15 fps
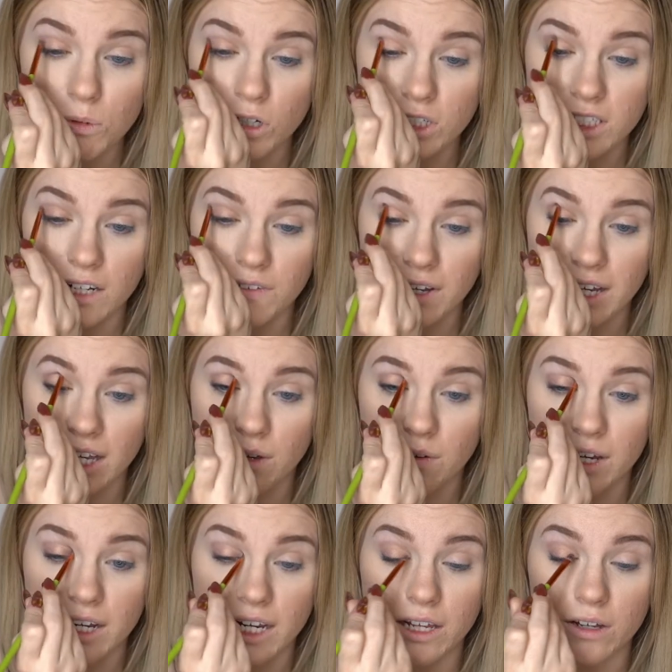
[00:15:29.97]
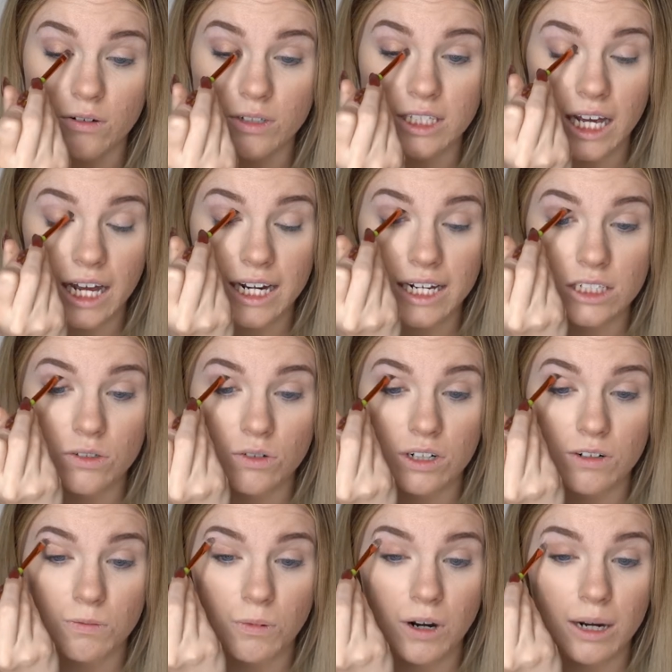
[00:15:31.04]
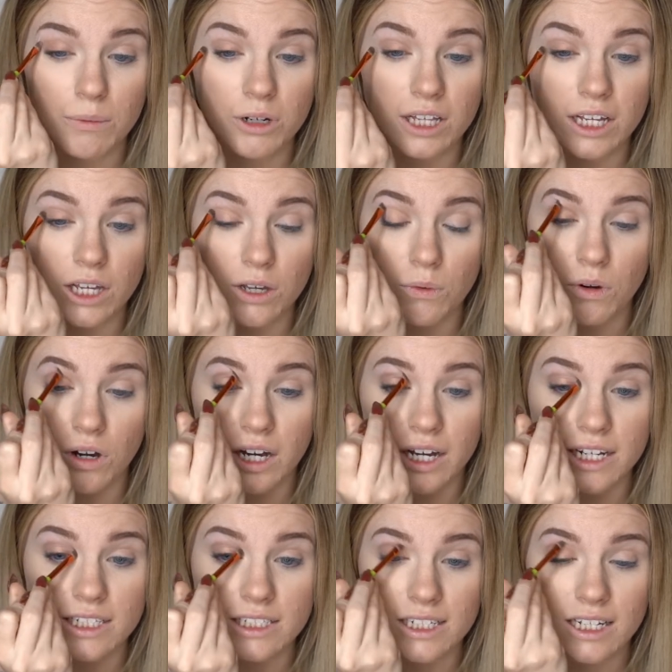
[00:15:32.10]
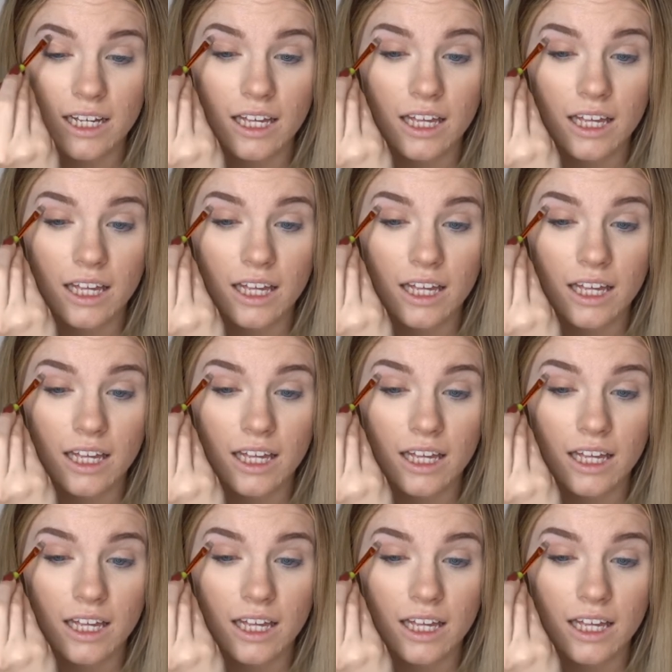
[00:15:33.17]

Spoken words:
portion of it, you can use any sort of primer that you want.